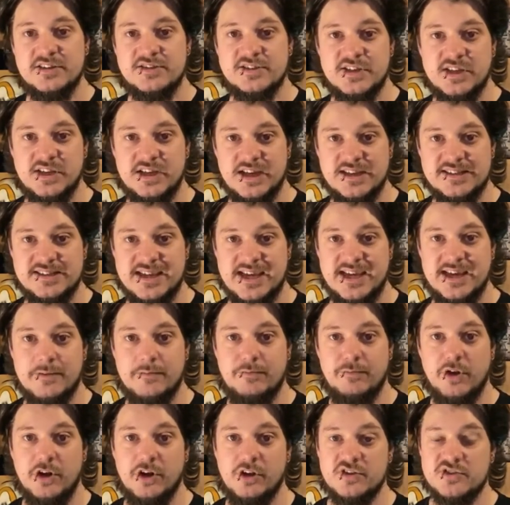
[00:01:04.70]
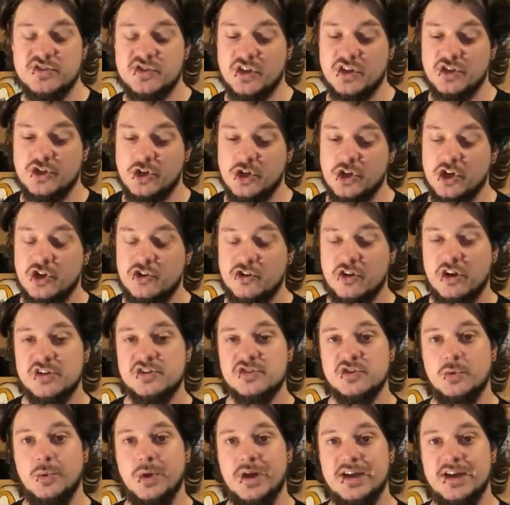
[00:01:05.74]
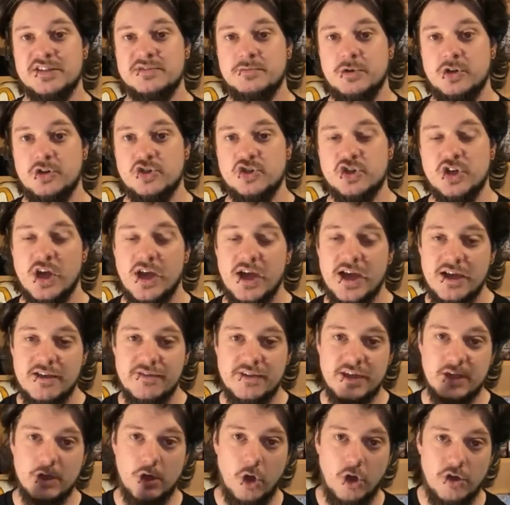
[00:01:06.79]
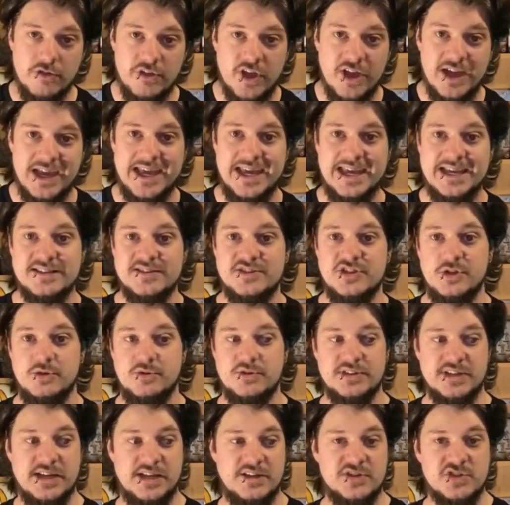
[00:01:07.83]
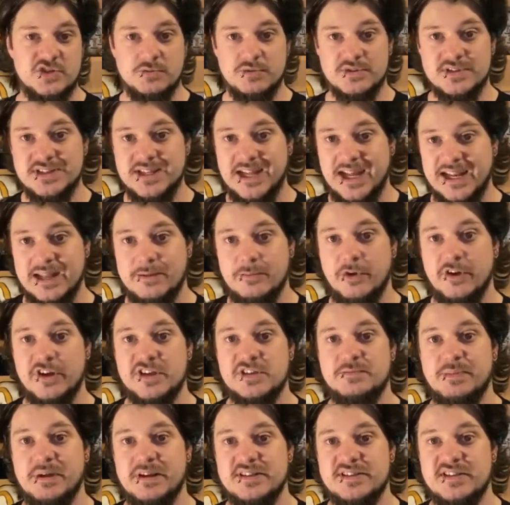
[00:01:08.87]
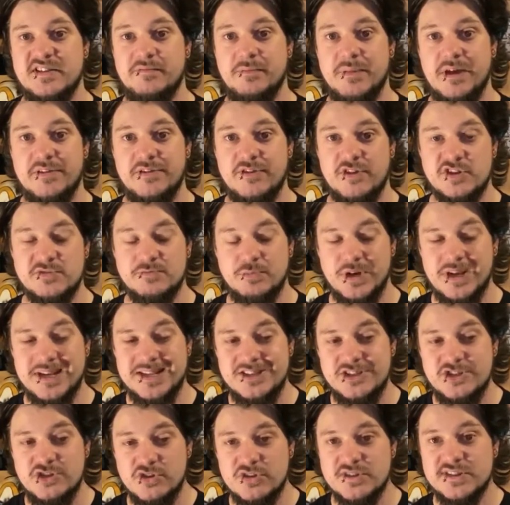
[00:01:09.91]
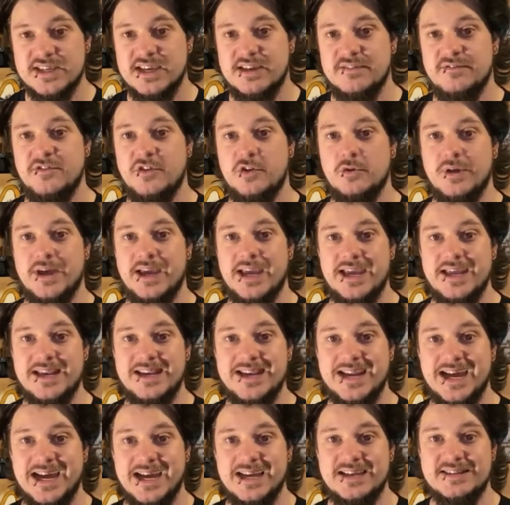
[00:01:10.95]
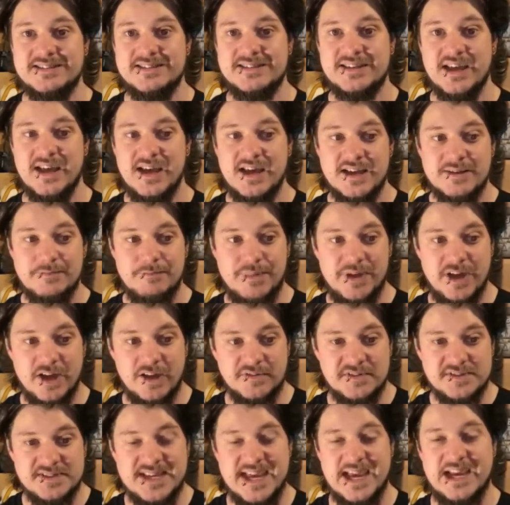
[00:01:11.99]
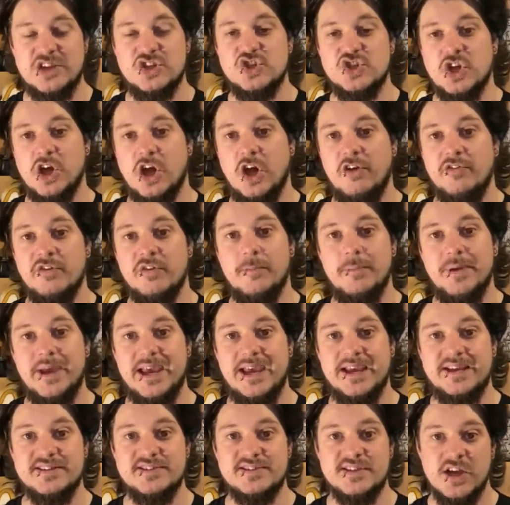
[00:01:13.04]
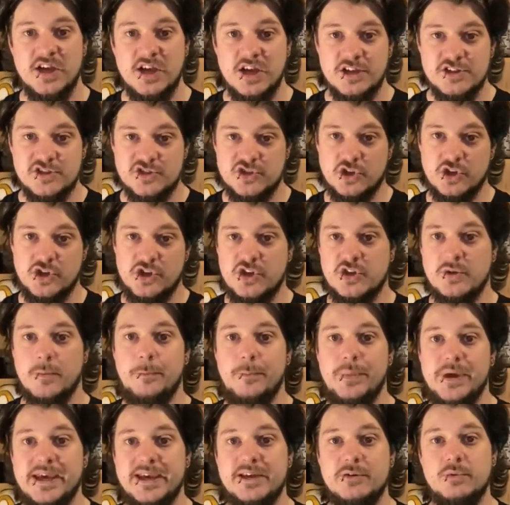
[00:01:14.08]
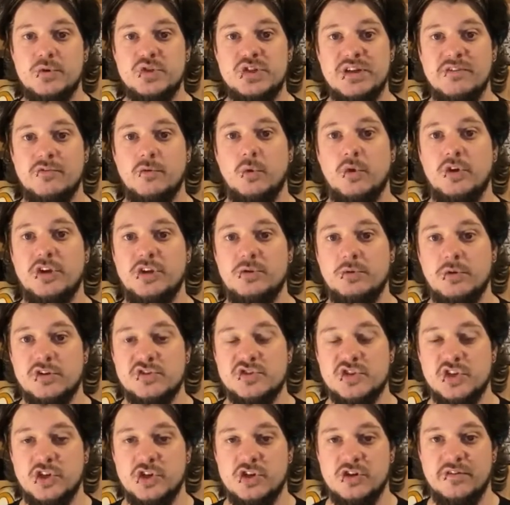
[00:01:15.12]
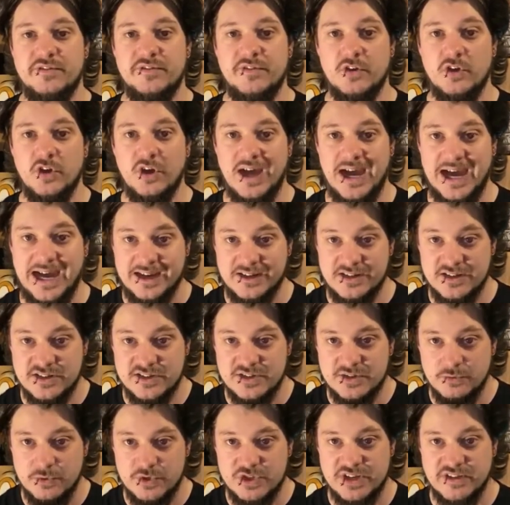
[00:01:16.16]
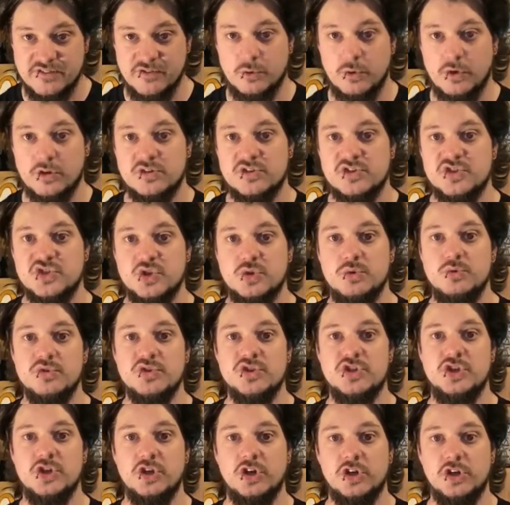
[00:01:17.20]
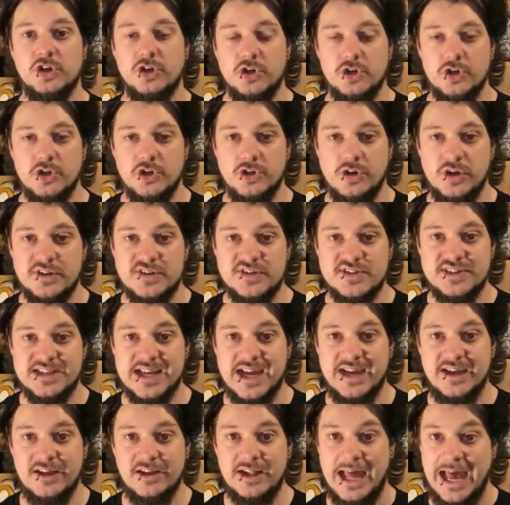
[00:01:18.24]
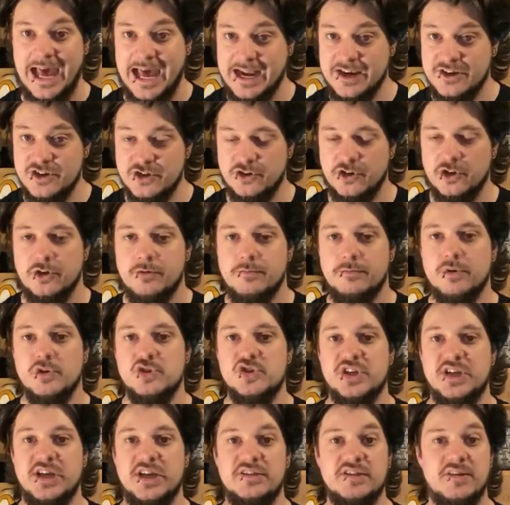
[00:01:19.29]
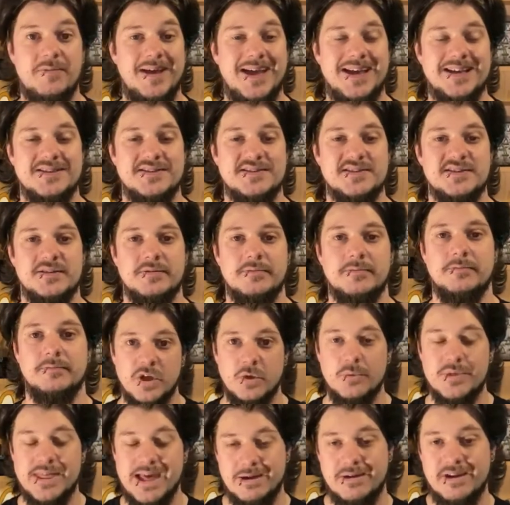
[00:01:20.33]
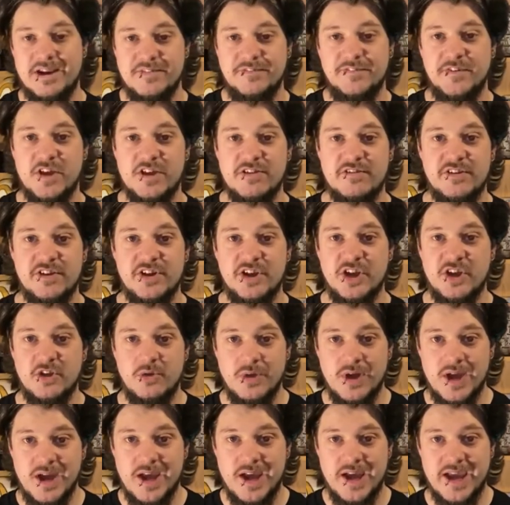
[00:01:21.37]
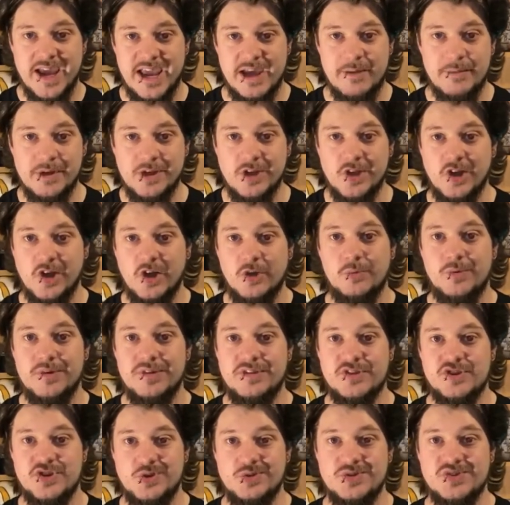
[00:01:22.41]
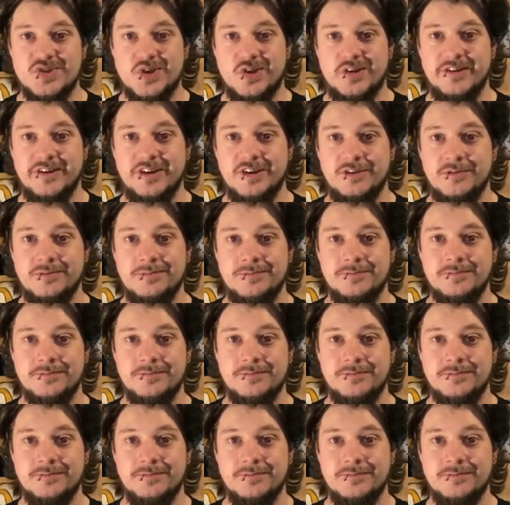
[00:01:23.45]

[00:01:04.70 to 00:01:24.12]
to attain products that don't cost quite as much. The other is using some slightly more expensive methods, but it does give you a nice bit of texture on the base. So you can pick whichever one you want to go for and whichever one suits your own style and your own budget the best. Without any further ado, here we go with the tutorial.